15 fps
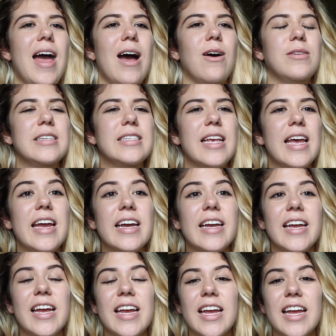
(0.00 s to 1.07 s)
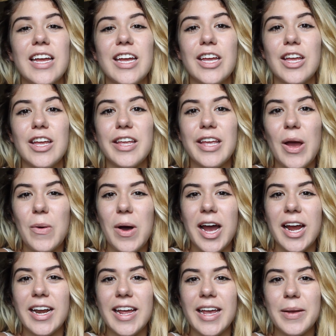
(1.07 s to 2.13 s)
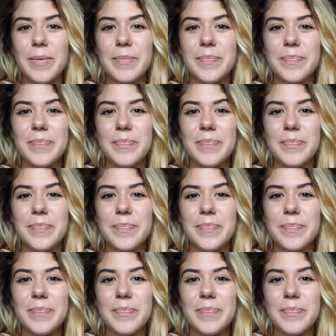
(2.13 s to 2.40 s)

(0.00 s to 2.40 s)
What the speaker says: I was like, yo Heidi,